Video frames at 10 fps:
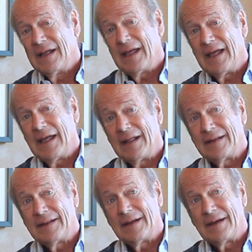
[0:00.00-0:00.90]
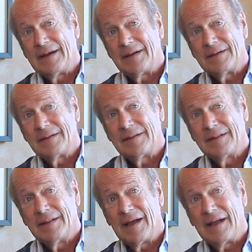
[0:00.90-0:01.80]
And I
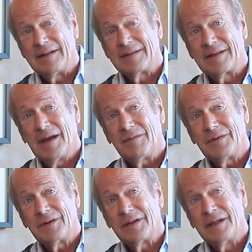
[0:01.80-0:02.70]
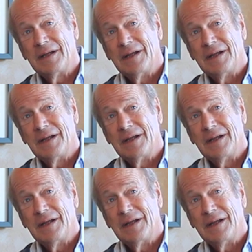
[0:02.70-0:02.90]
discovered